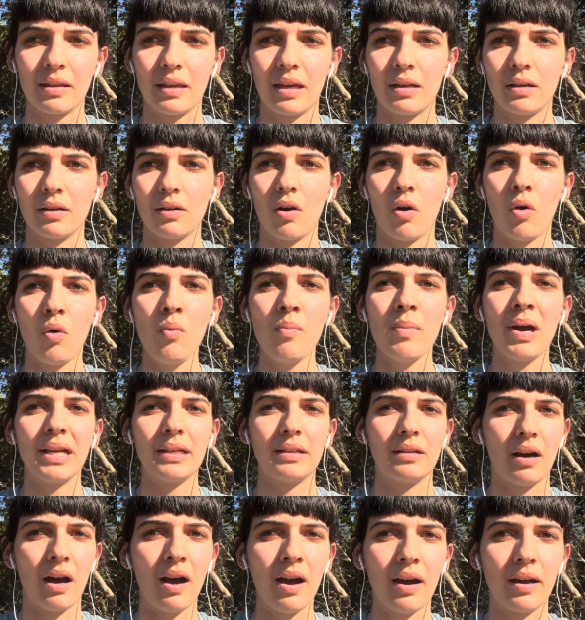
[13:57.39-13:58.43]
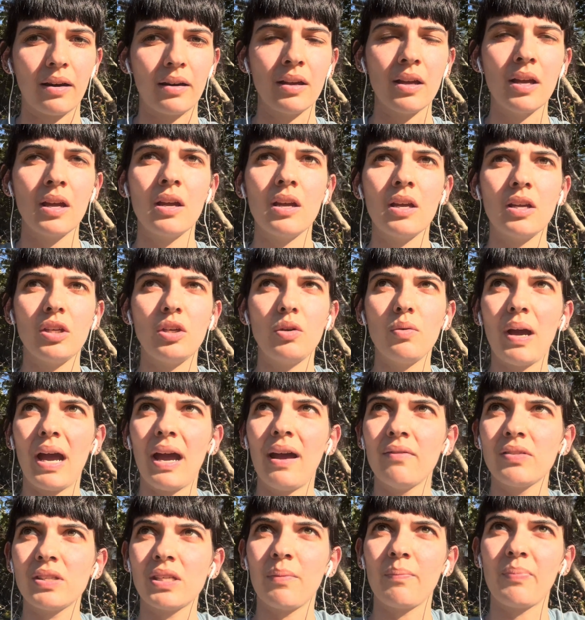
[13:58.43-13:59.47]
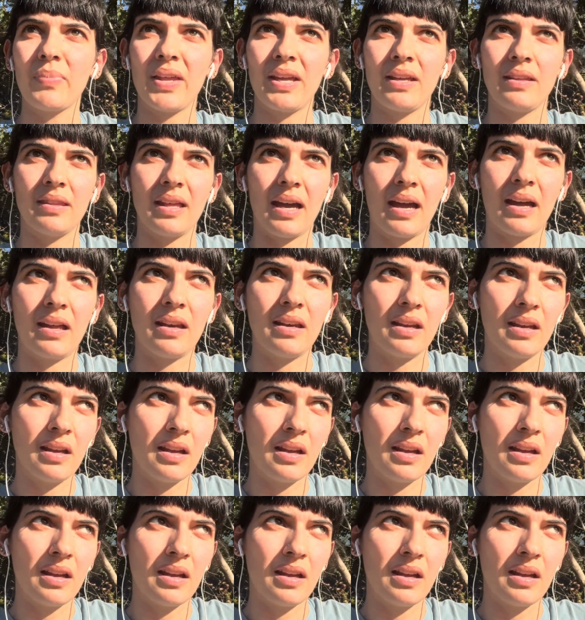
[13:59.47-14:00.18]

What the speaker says: Like, oh my God, you have something that,